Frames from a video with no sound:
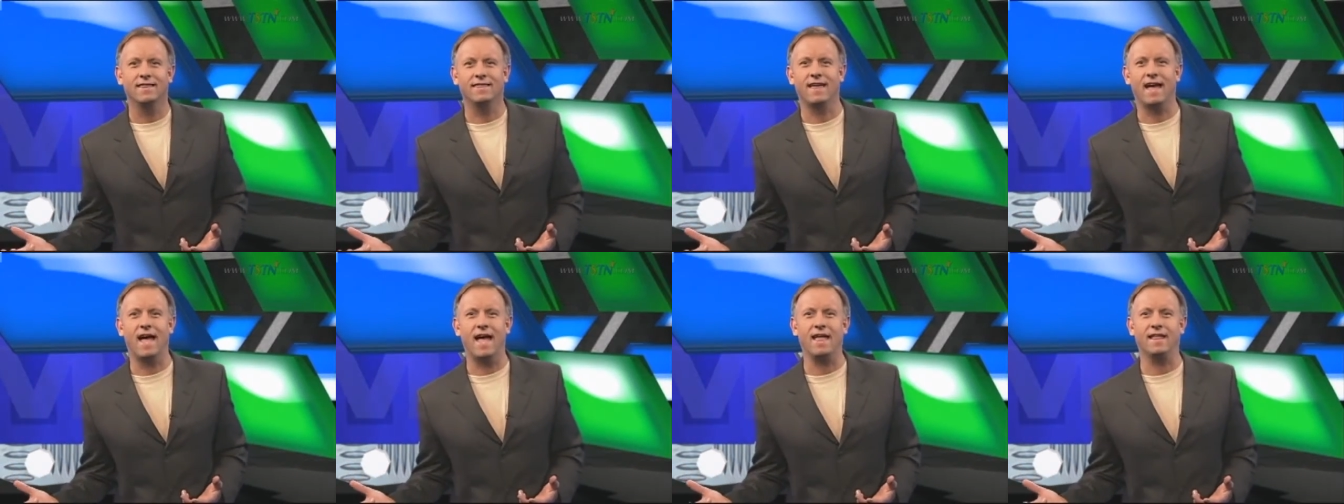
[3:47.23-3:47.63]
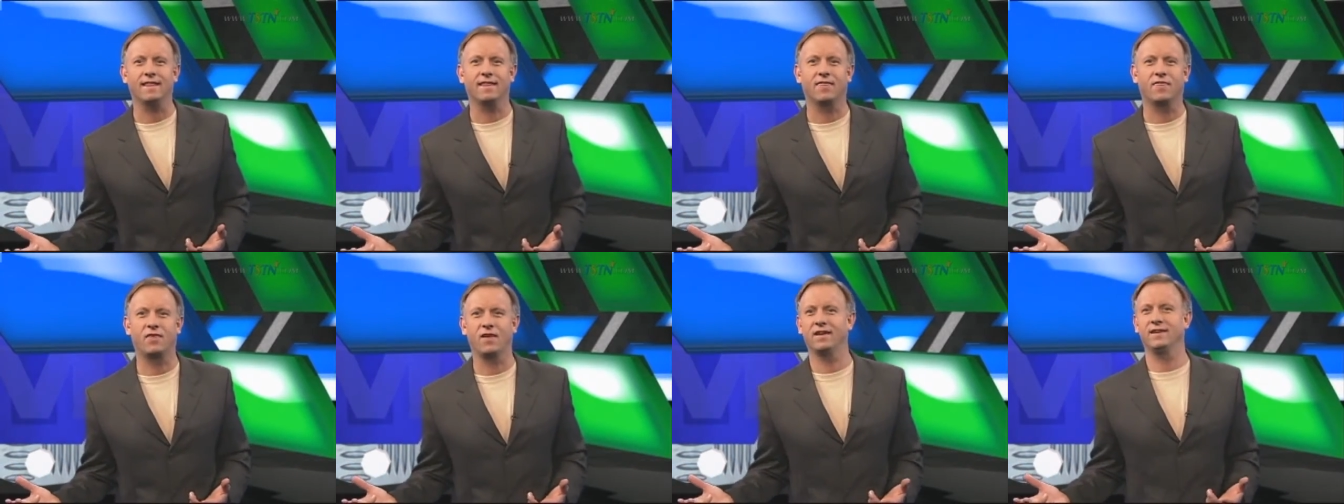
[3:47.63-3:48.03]

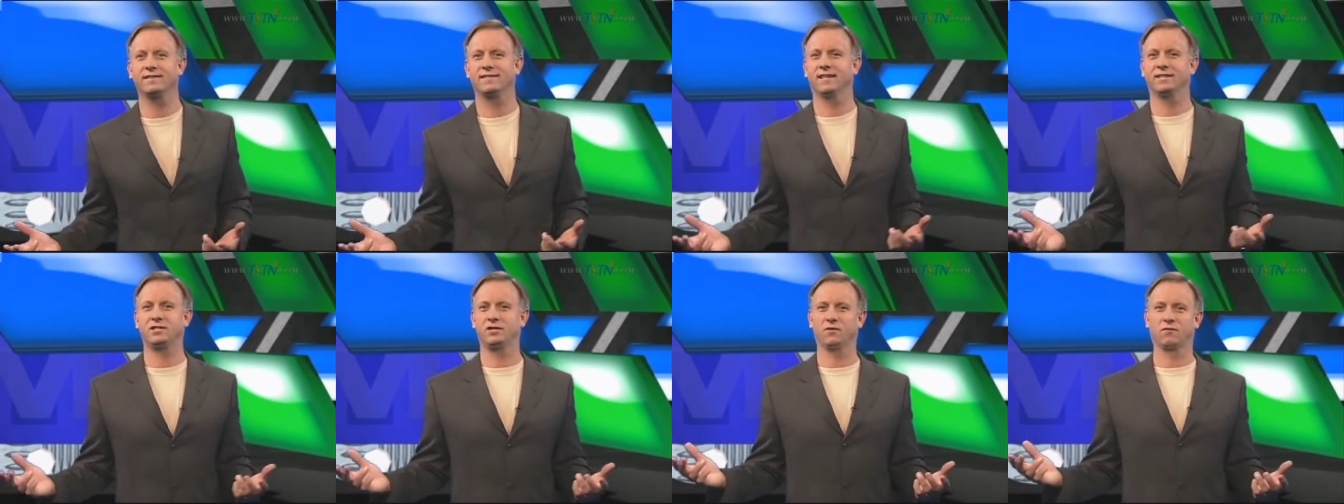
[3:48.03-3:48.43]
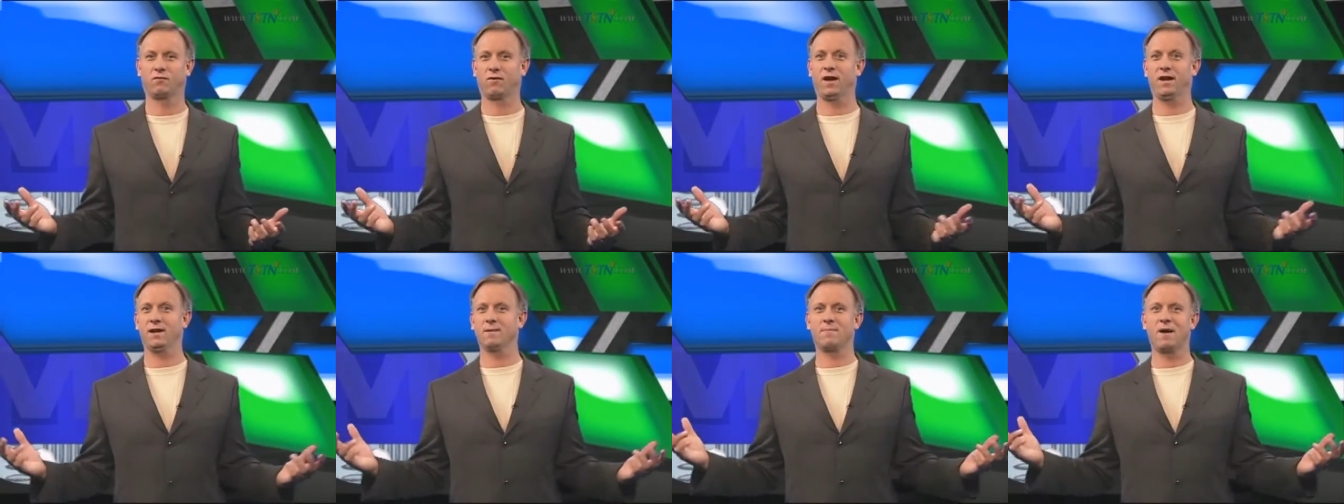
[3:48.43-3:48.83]
that things that
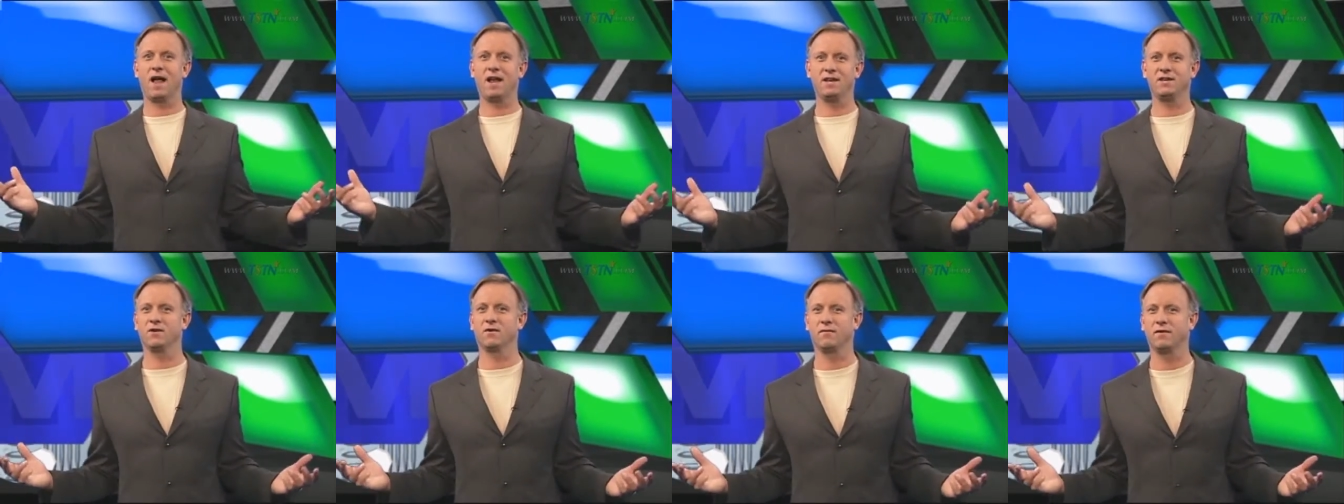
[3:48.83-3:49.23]
you've written about in